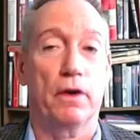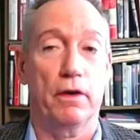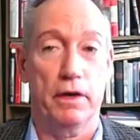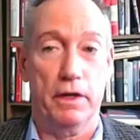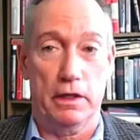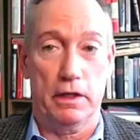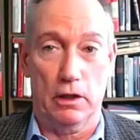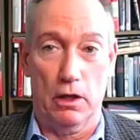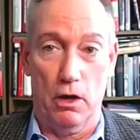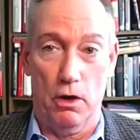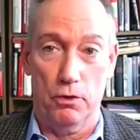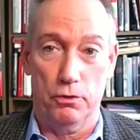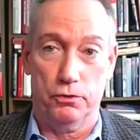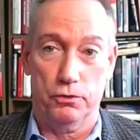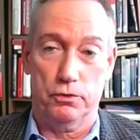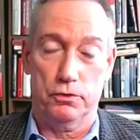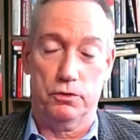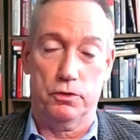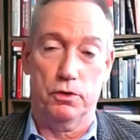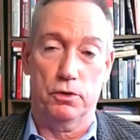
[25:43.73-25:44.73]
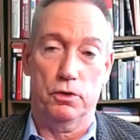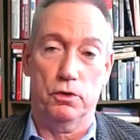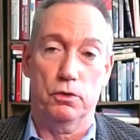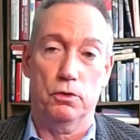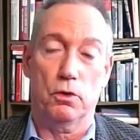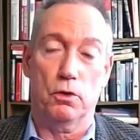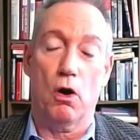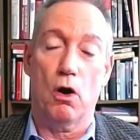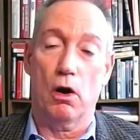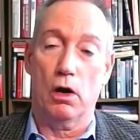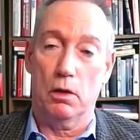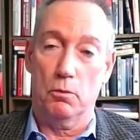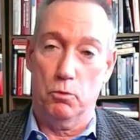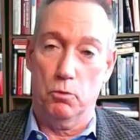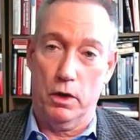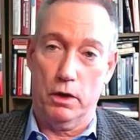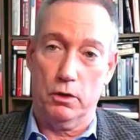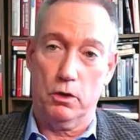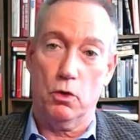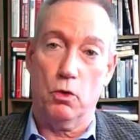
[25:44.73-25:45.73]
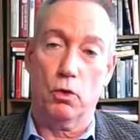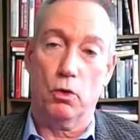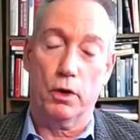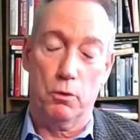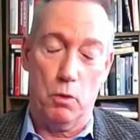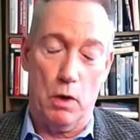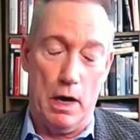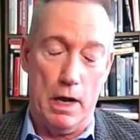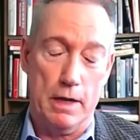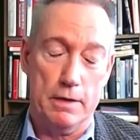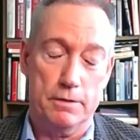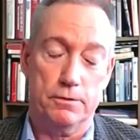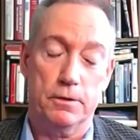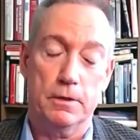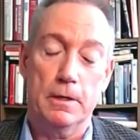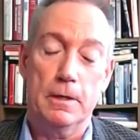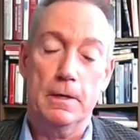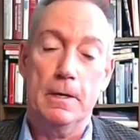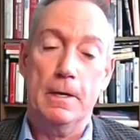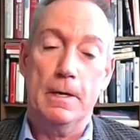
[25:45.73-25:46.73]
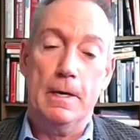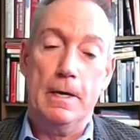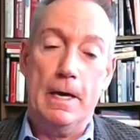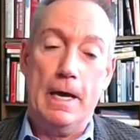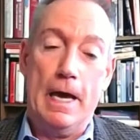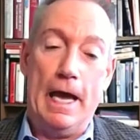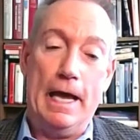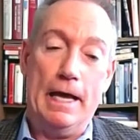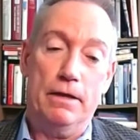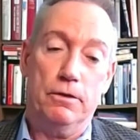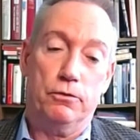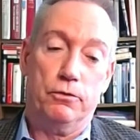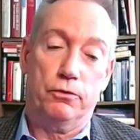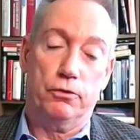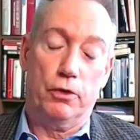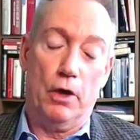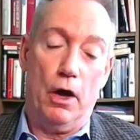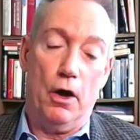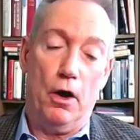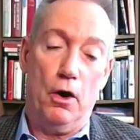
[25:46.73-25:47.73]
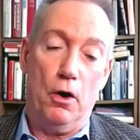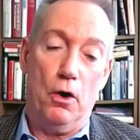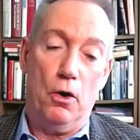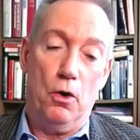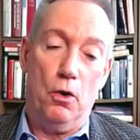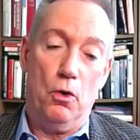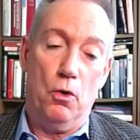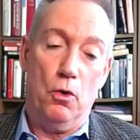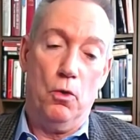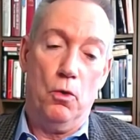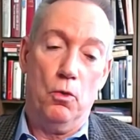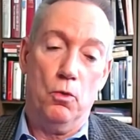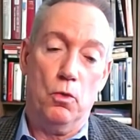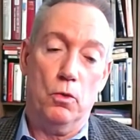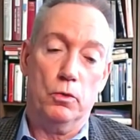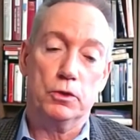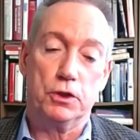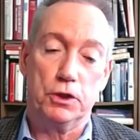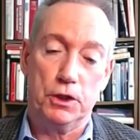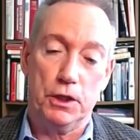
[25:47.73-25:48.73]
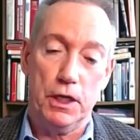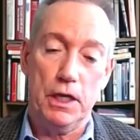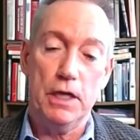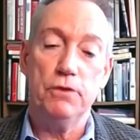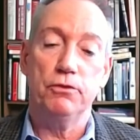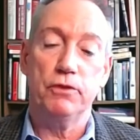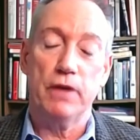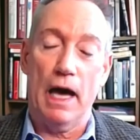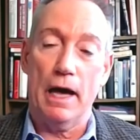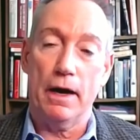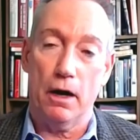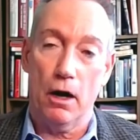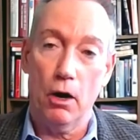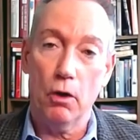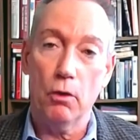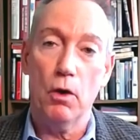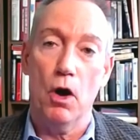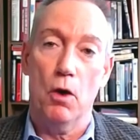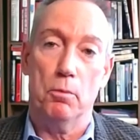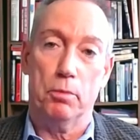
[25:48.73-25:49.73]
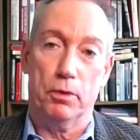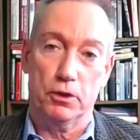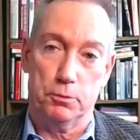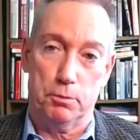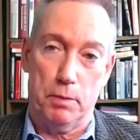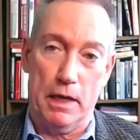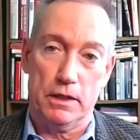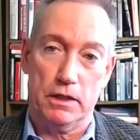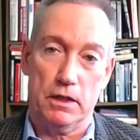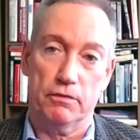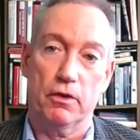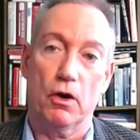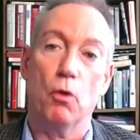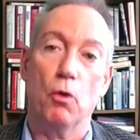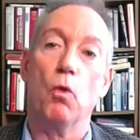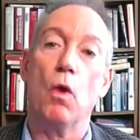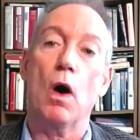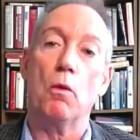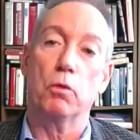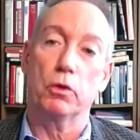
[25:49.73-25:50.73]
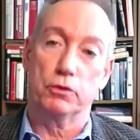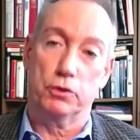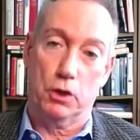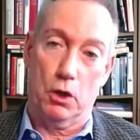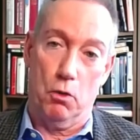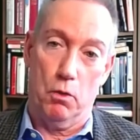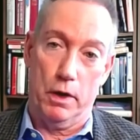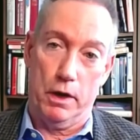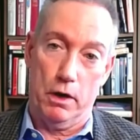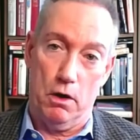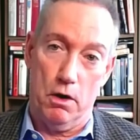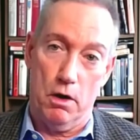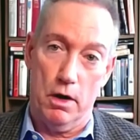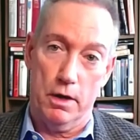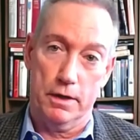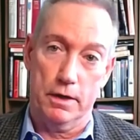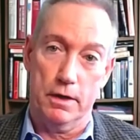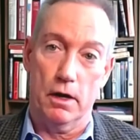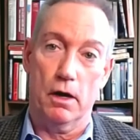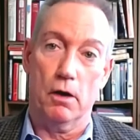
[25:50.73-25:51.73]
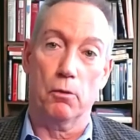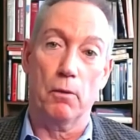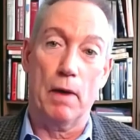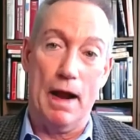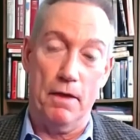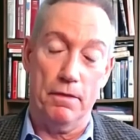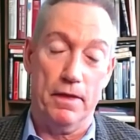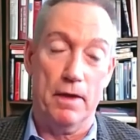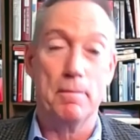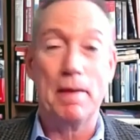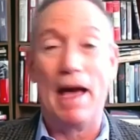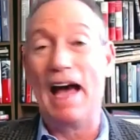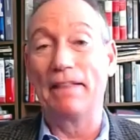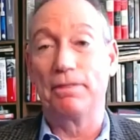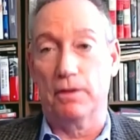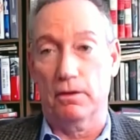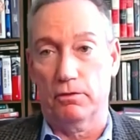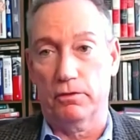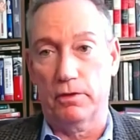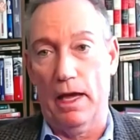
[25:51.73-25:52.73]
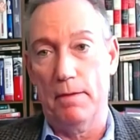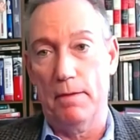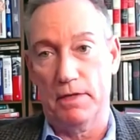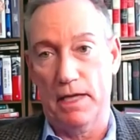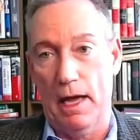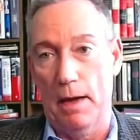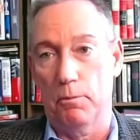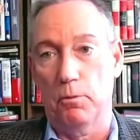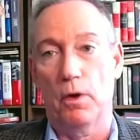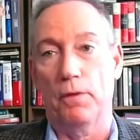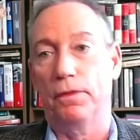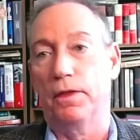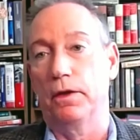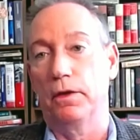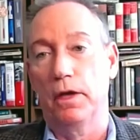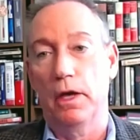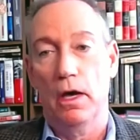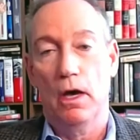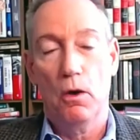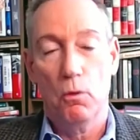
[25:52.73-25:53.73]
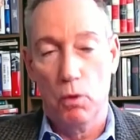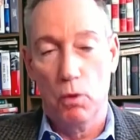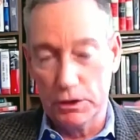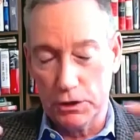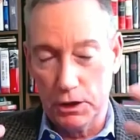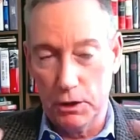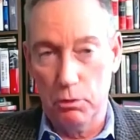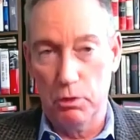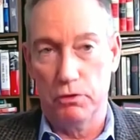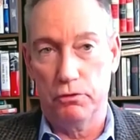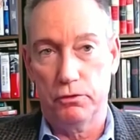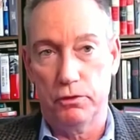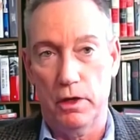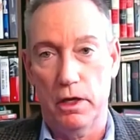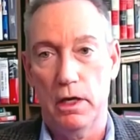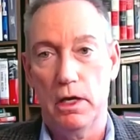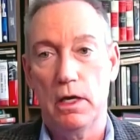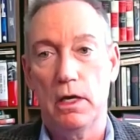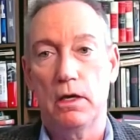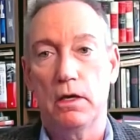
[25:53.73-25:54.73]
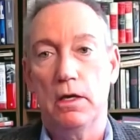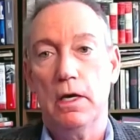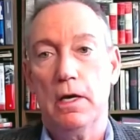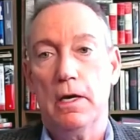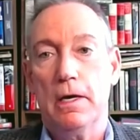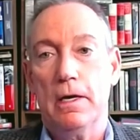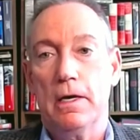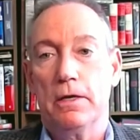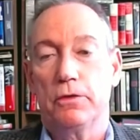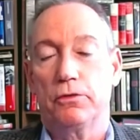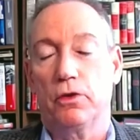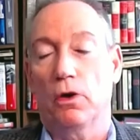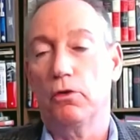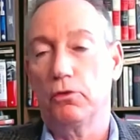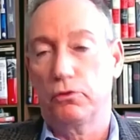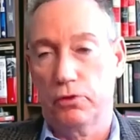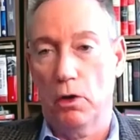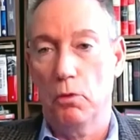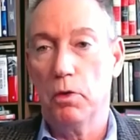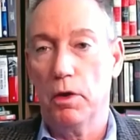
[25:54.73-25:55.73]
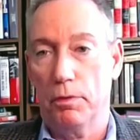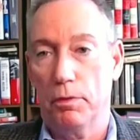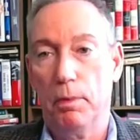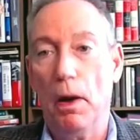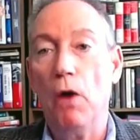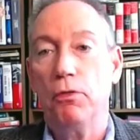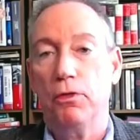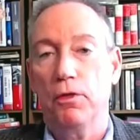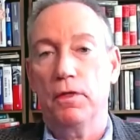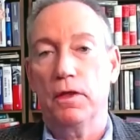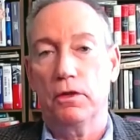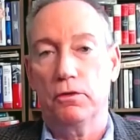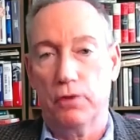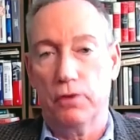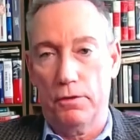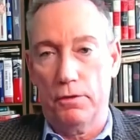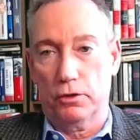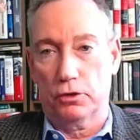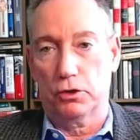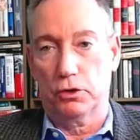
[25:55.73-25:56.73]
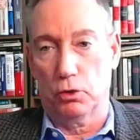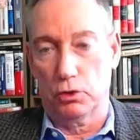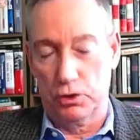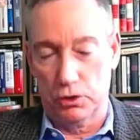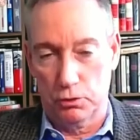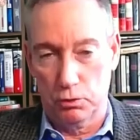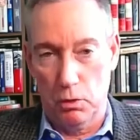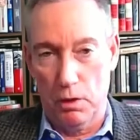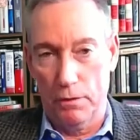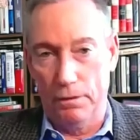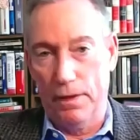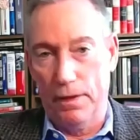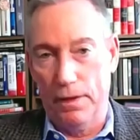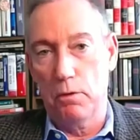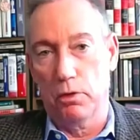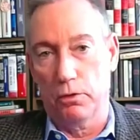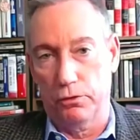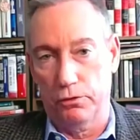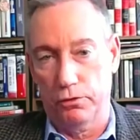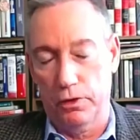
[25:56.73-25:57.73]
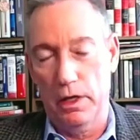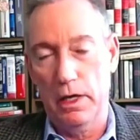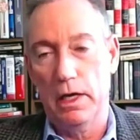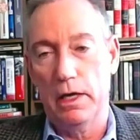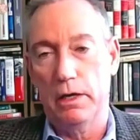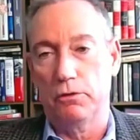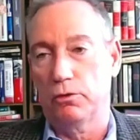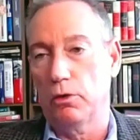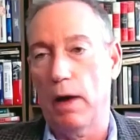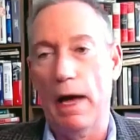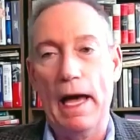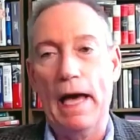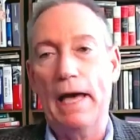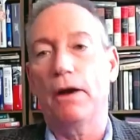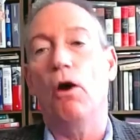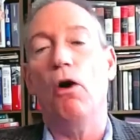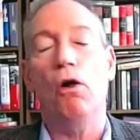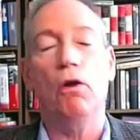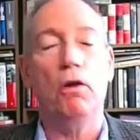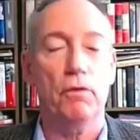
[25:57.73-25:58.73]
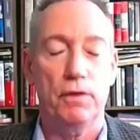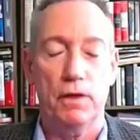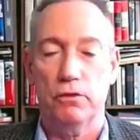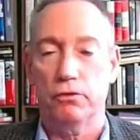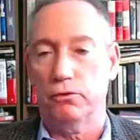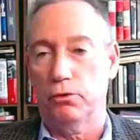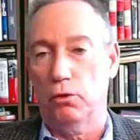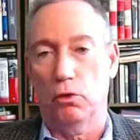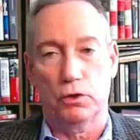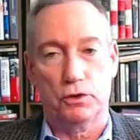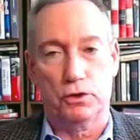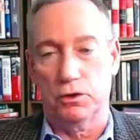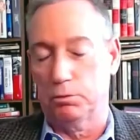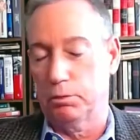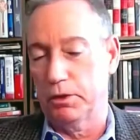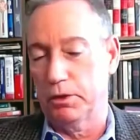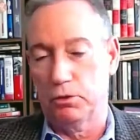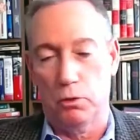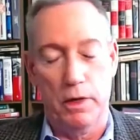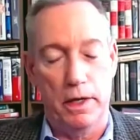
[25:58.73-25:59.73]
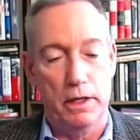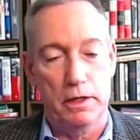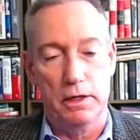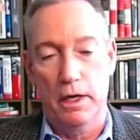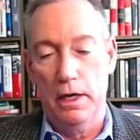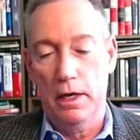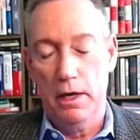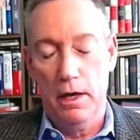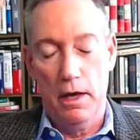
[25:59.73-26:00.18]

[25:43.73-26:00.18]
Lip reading: very close to Harlem where Corrie was. And so she's got her own perspective of what was going on around them at the same time, what she was seeing. So with both of these other sources, what they were seeing. So I had all of these sources between